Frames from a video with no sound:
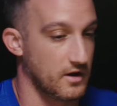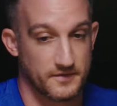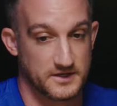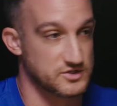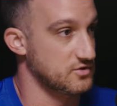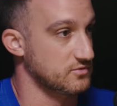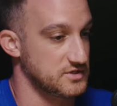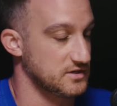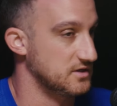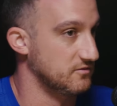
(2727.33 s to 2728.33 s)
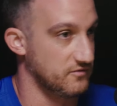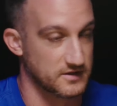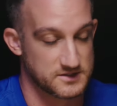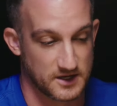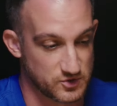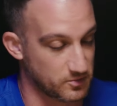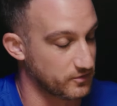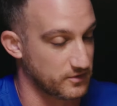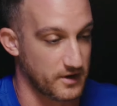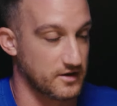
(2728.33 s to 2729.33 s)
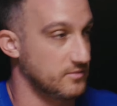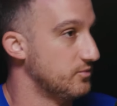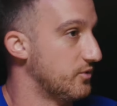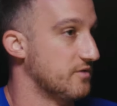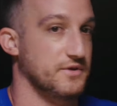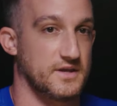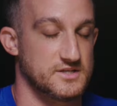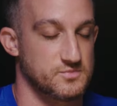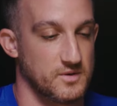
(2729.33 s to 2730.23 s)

uh, and mm-hmm. they just don't see defense, not dribbling with their head up, whatever the case